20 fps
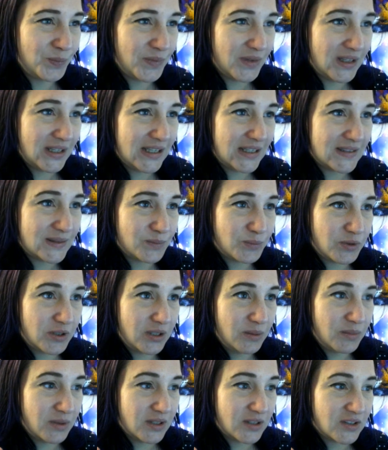It's pretty
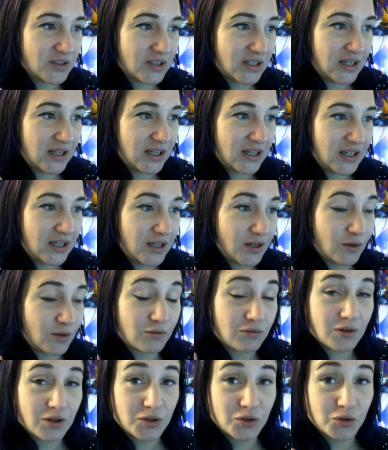much a
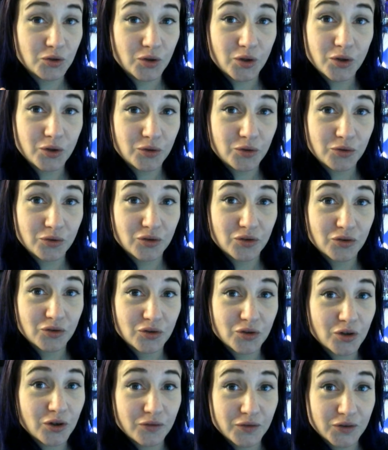run your own
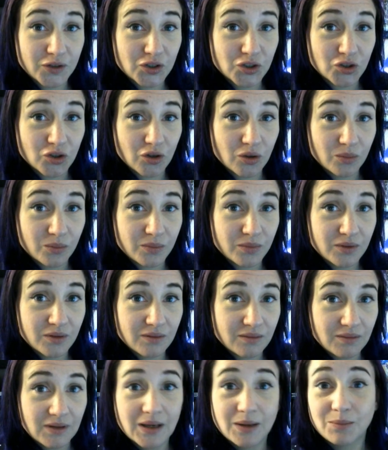coffee shop
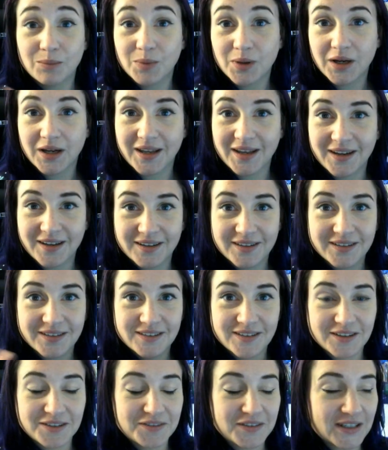empire,
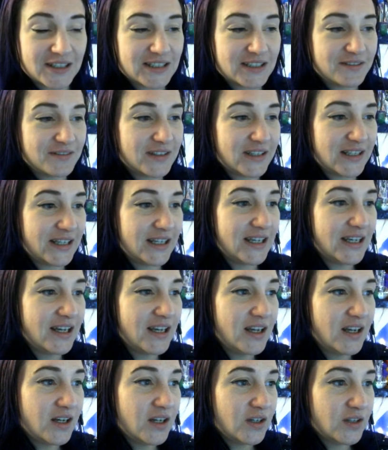effectively.
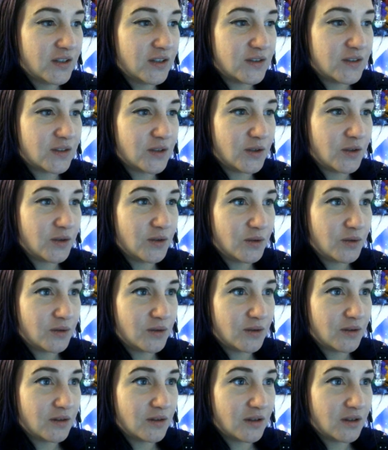So
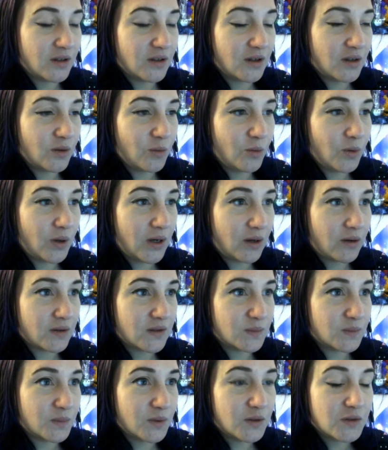
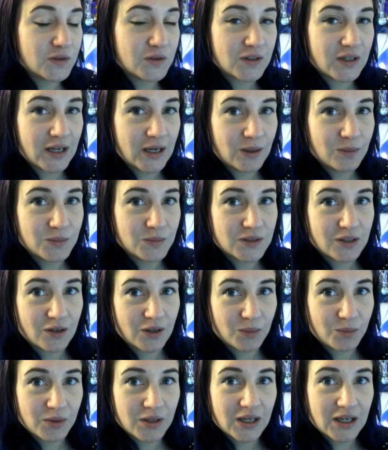whereas most of the games that I
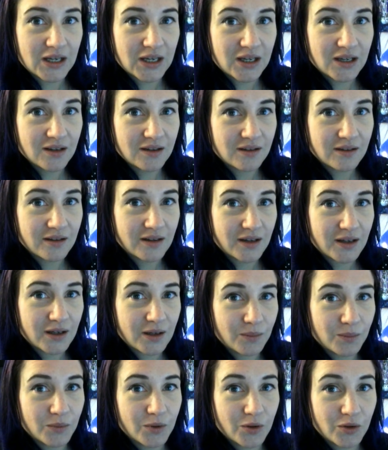play
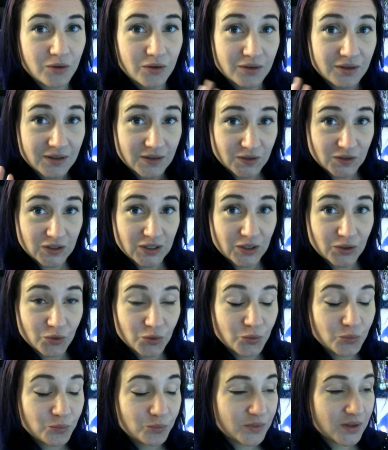on this channel
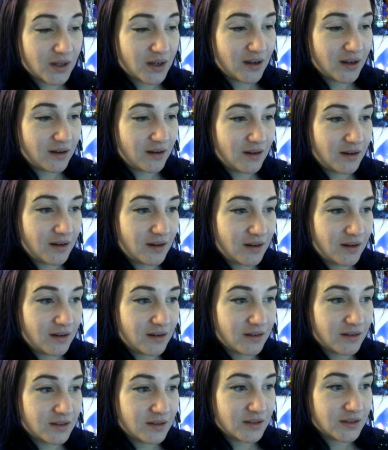
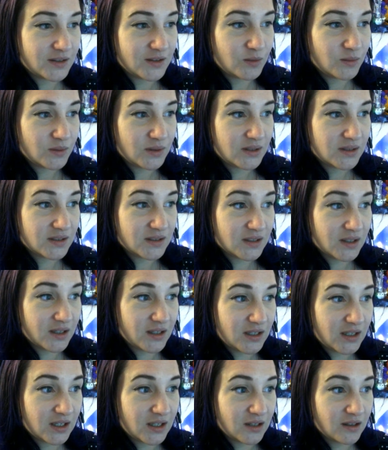are to do with
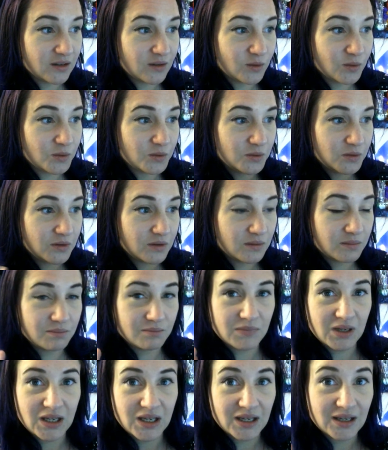designing or
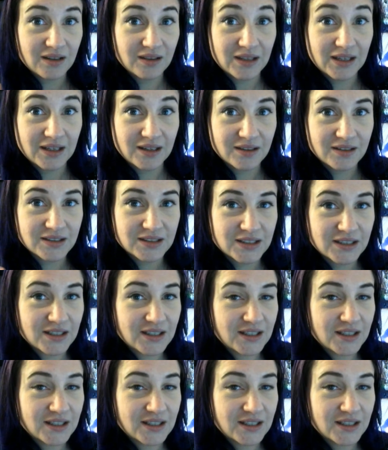making things,